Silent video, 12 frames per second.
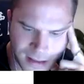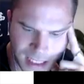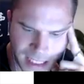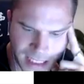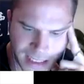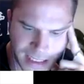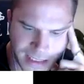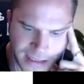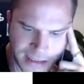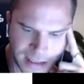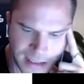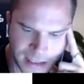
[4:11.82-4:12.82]
and his
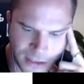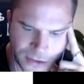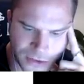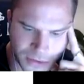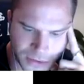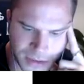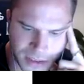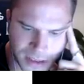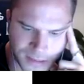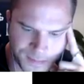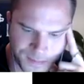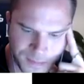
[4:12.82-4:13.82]
teenage
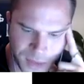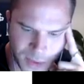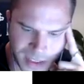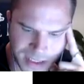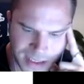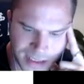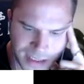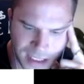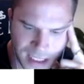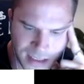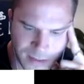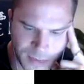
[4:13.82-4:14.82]
daughter. But when
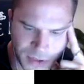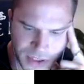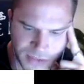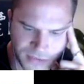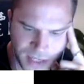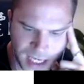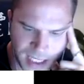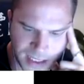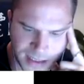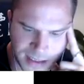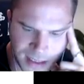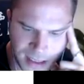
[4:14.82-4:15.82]
Cecilia's abusive
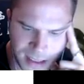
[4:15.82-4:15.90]
ex